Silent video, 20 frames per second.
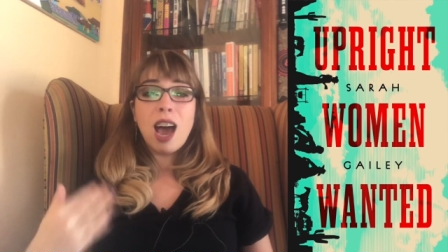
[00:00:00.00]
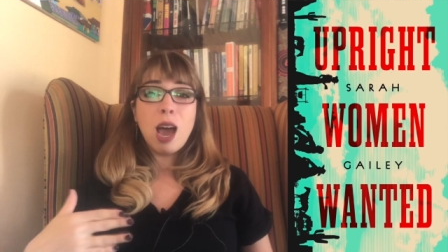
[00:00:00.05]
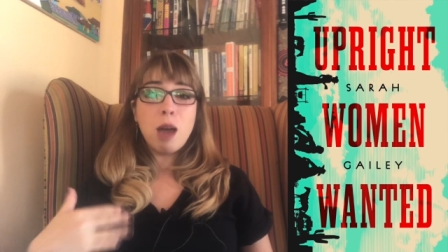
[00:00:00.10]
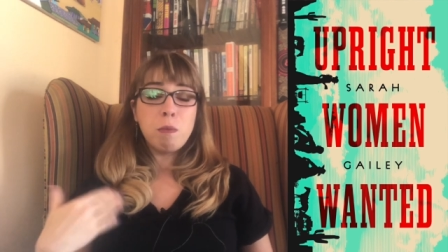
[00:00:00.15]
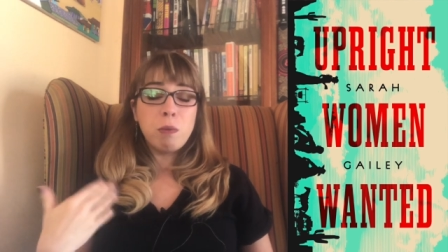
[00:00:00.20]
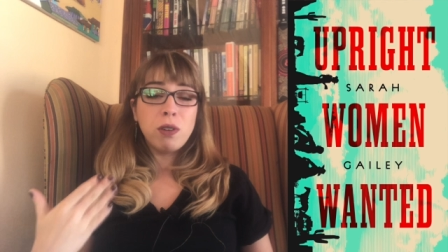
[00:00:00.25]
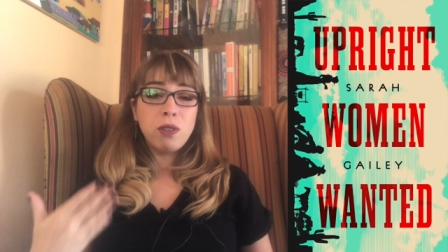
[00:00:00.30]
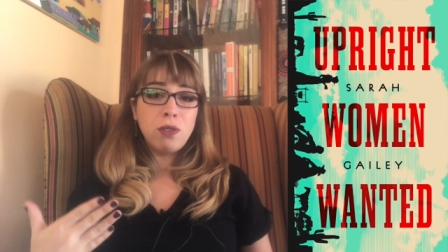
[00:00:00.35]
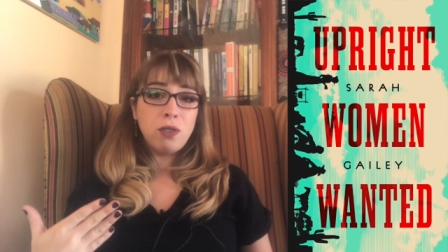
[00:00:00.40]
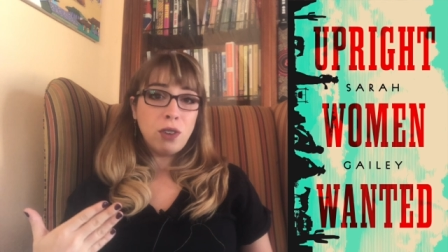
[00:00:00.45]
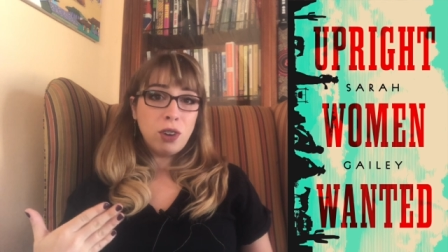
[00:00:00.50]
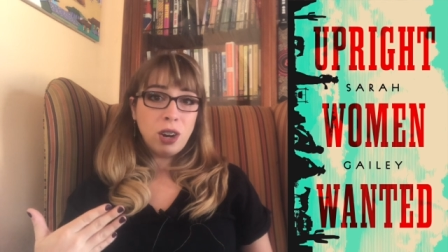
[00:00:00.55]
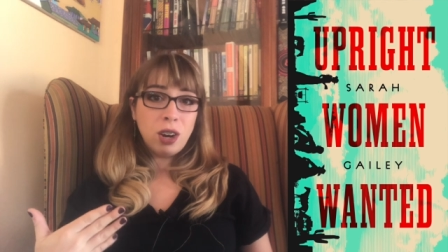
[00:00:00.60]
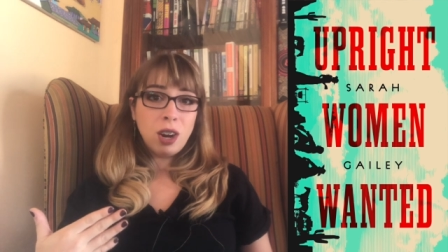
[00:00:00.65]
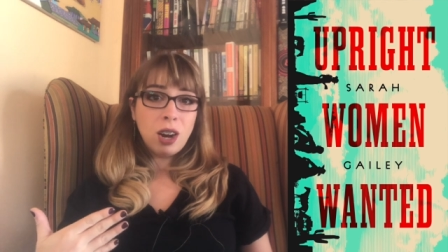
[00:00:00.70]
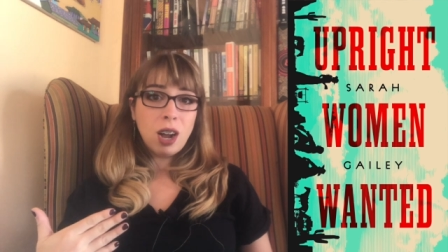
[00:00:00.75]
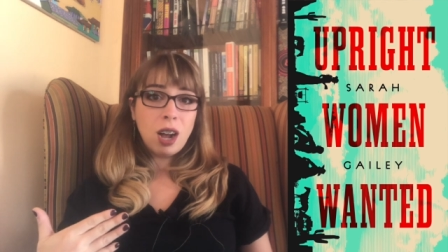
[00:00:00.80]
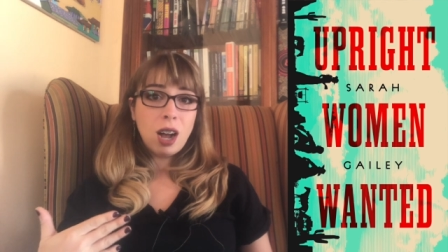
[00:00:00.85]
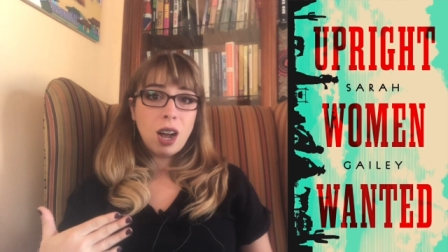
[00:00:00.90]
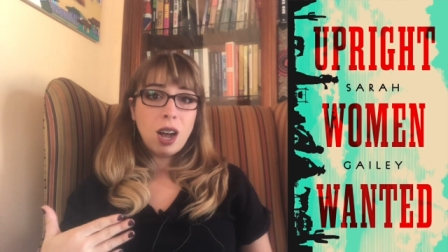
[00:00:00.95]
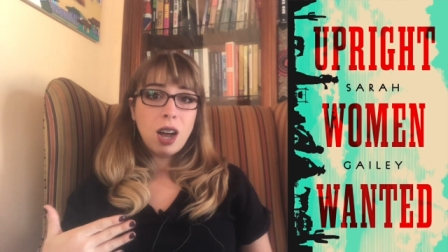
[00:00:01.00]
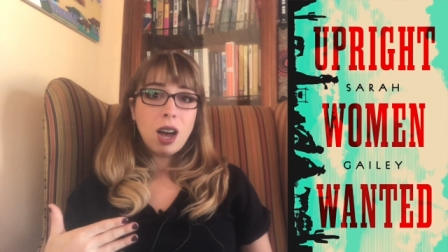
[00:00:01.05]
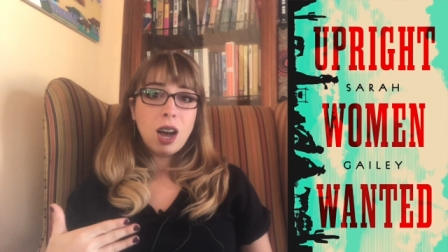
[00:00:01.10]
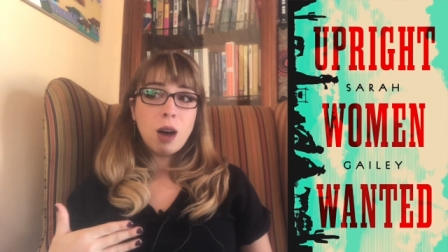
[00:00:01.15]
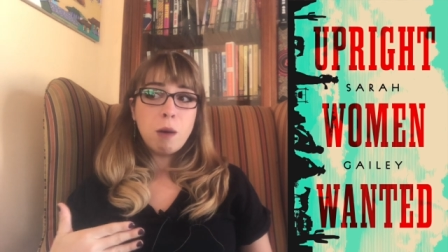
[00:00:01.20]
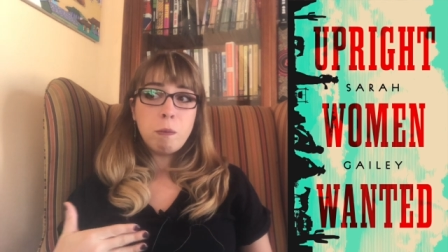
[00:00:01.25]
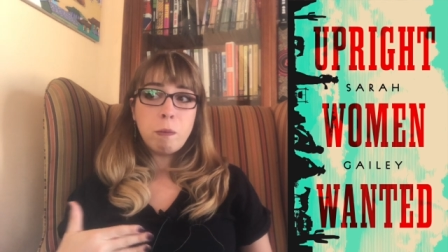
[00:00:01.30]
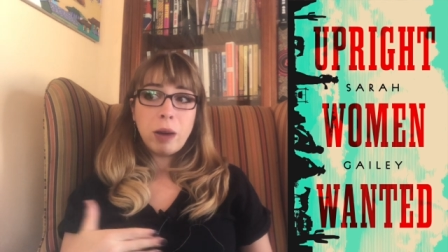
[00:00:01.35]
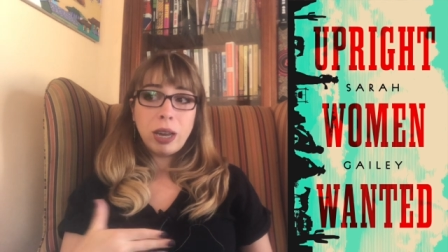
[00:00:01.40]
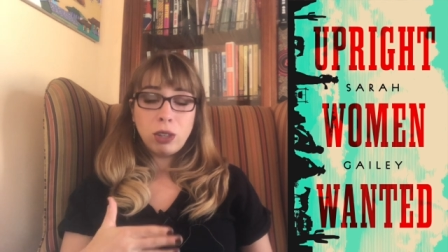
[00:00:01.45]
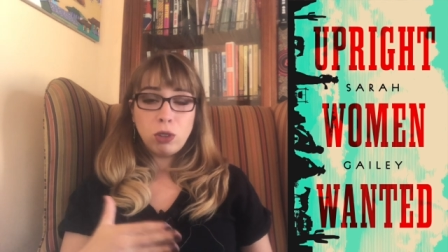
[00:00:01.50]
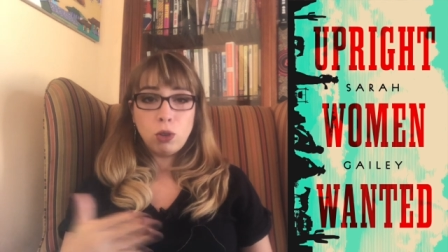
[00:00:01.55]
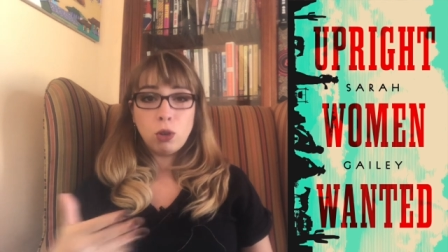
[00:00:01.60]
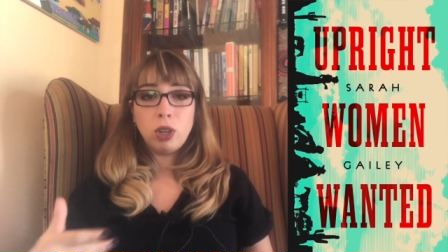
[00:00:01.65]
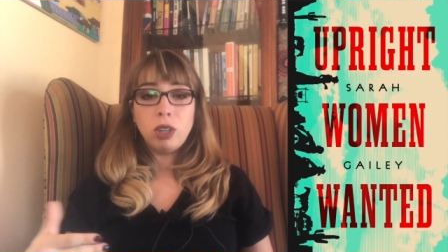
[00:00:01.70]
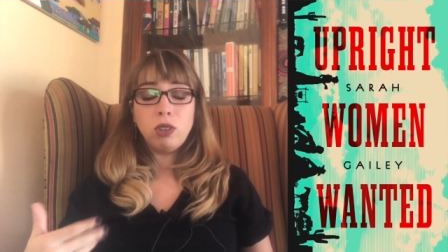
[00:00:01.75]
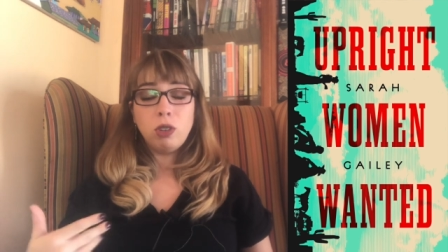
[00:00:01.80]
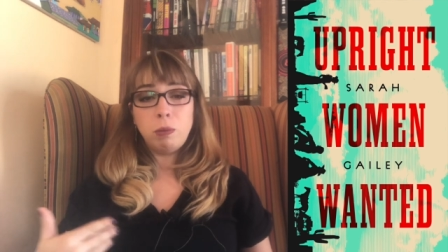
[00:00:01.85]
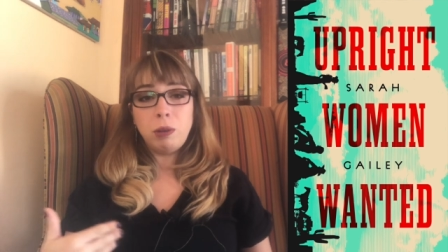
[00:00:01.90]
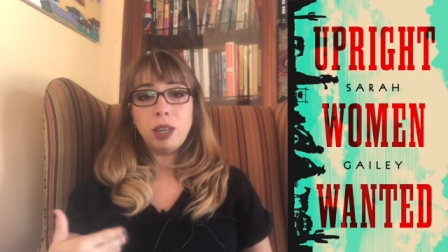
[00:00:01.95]
I prefer my
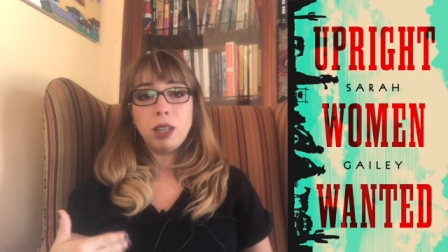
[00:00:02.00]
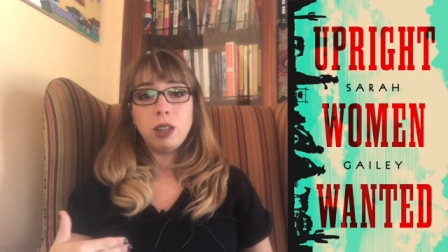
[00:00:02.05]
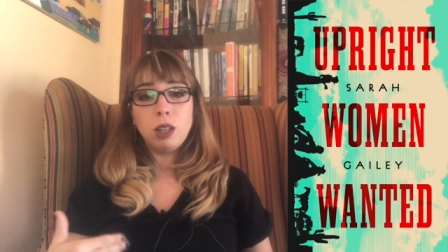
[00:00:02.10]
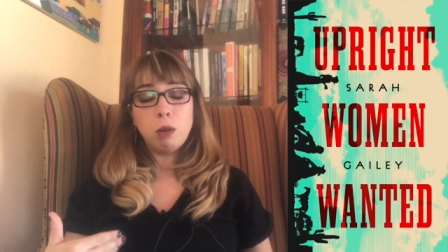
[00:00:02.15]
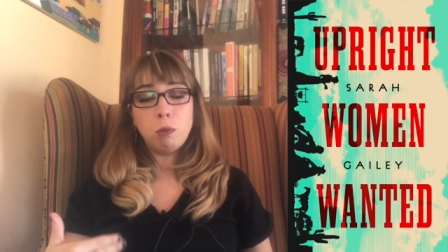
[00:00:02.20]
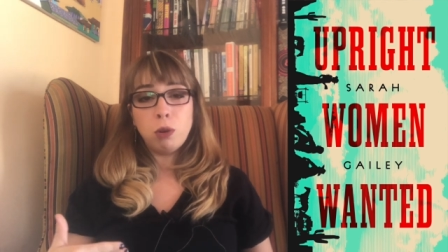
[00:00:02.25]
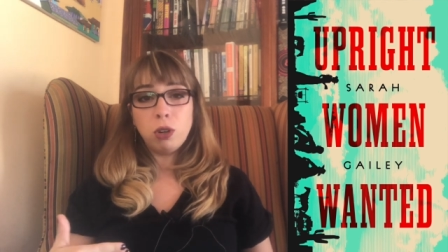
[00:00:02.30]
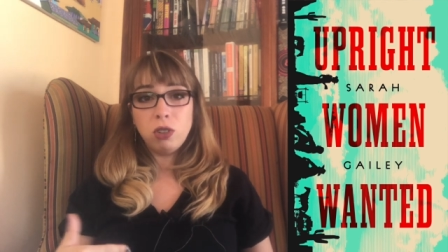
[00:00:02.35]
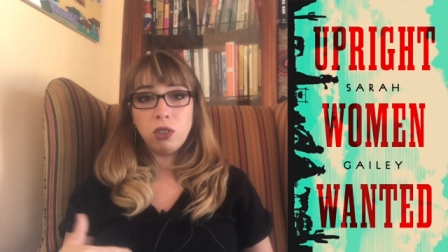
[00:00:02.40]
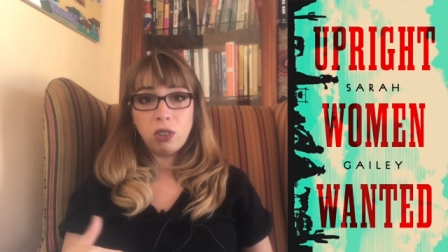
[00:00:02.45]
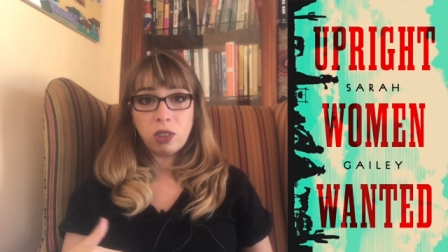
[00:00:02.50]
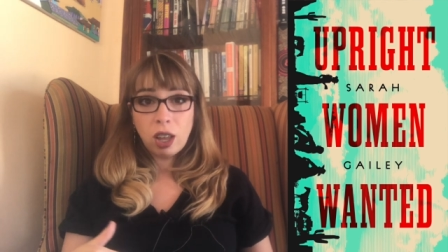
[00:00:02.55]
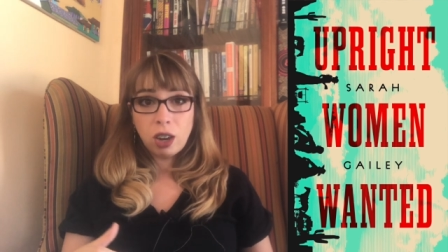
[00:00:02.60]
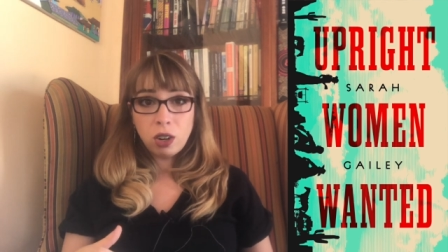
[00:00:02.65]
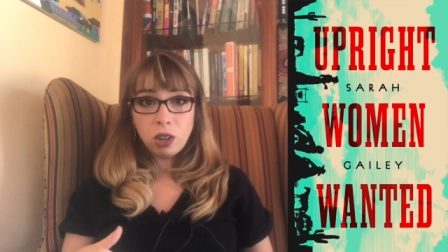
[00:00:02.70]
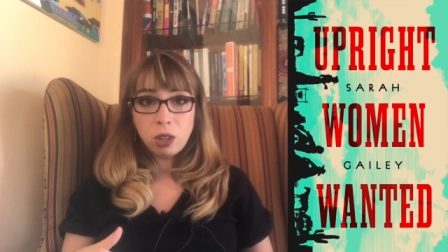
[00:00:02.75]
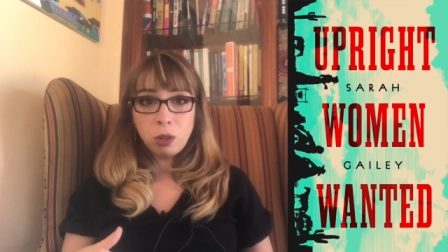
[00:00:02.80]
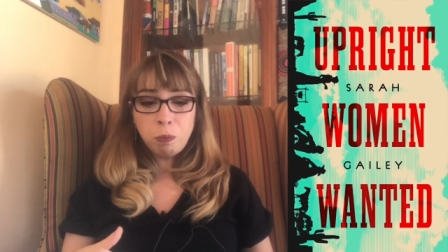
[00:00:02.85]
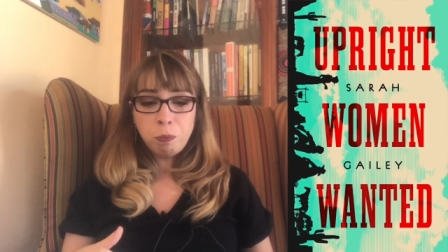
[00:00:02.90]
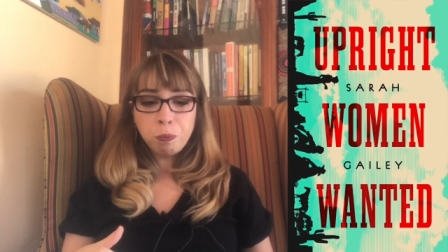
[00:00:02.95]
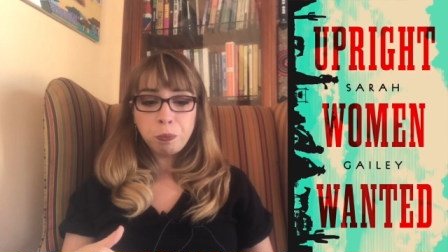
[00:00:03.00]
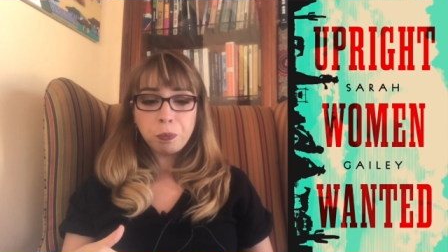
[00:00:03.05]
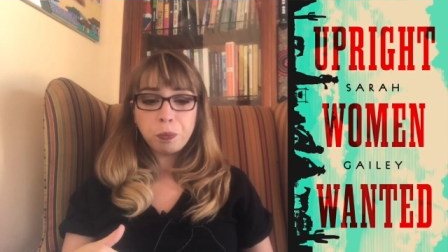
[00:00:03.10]
stories to be a little more subtle.